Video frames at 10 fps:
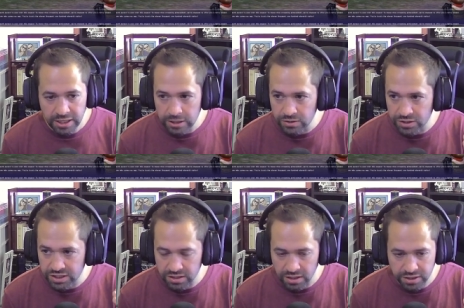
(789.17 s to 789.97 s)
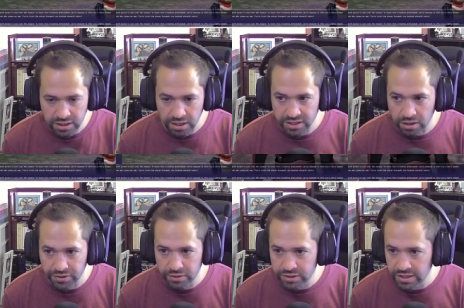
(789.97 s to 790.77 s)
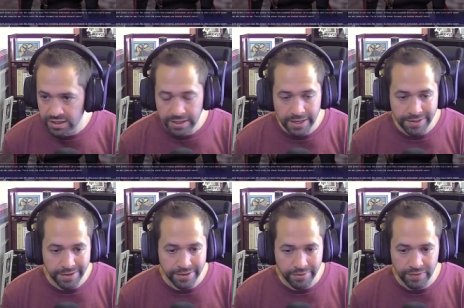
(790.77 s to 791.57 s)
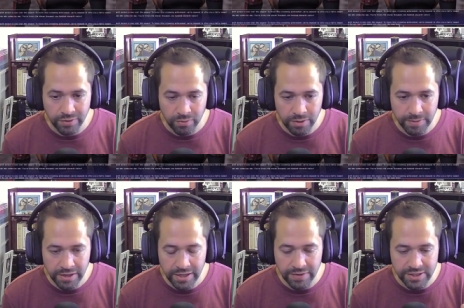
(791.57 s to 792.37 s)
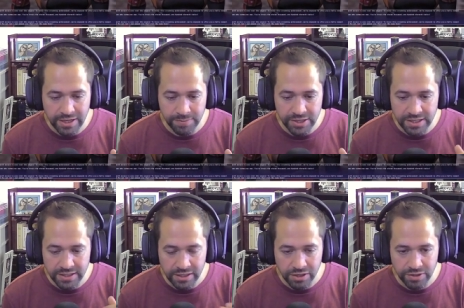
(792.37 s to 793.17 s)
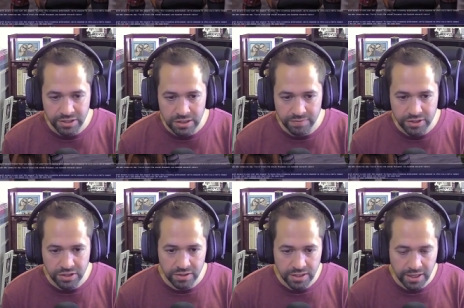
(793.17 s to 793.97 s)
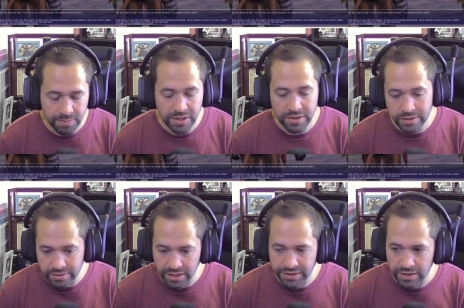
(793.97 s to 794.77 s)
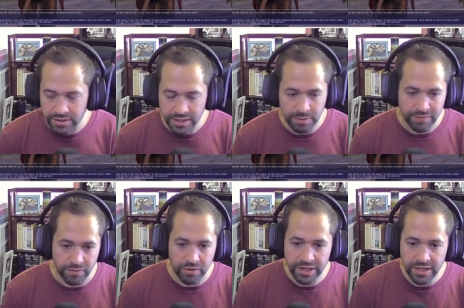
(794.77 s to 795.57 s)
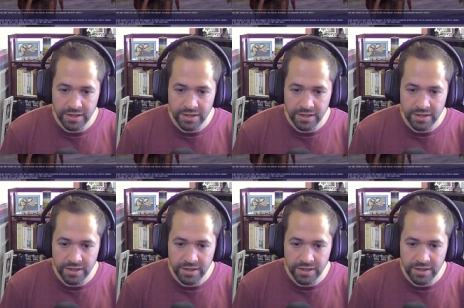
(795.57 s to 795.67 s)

You just select all those, and then you don't have to worry about it. Every time you get 10 crystals of a certain type, you'll get 1,000 XP for free,